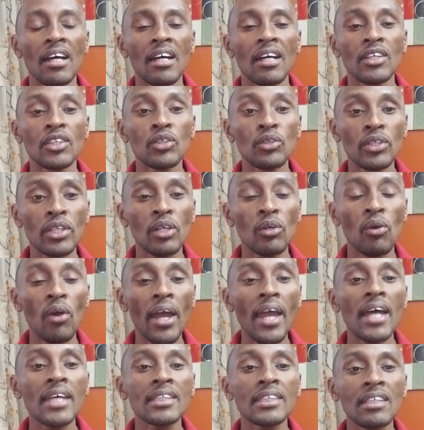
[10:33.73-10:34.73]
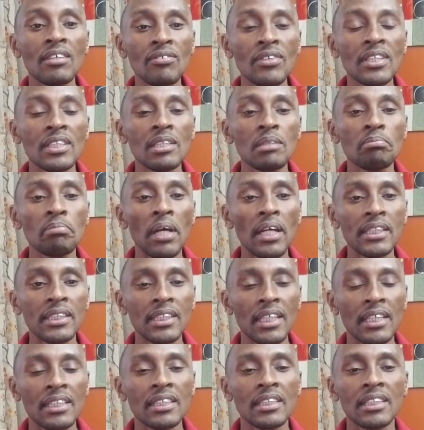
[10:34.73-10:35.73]
you require
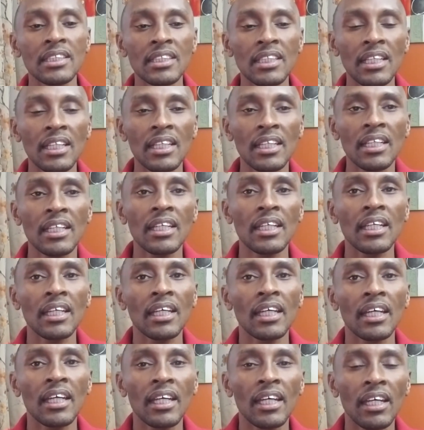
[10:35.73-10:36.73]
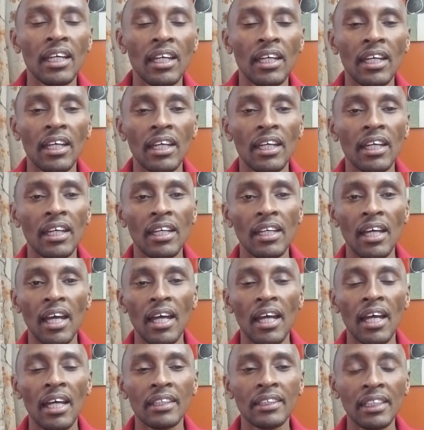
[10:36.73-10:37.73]
70%,
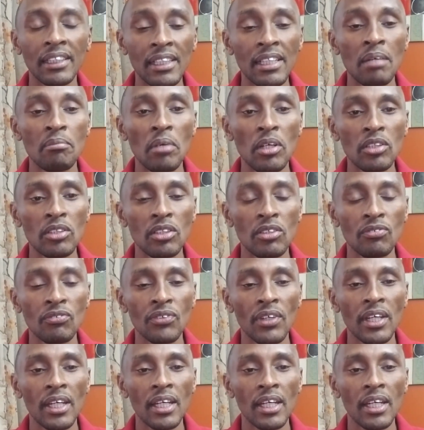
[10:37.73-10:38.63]
a certain amount of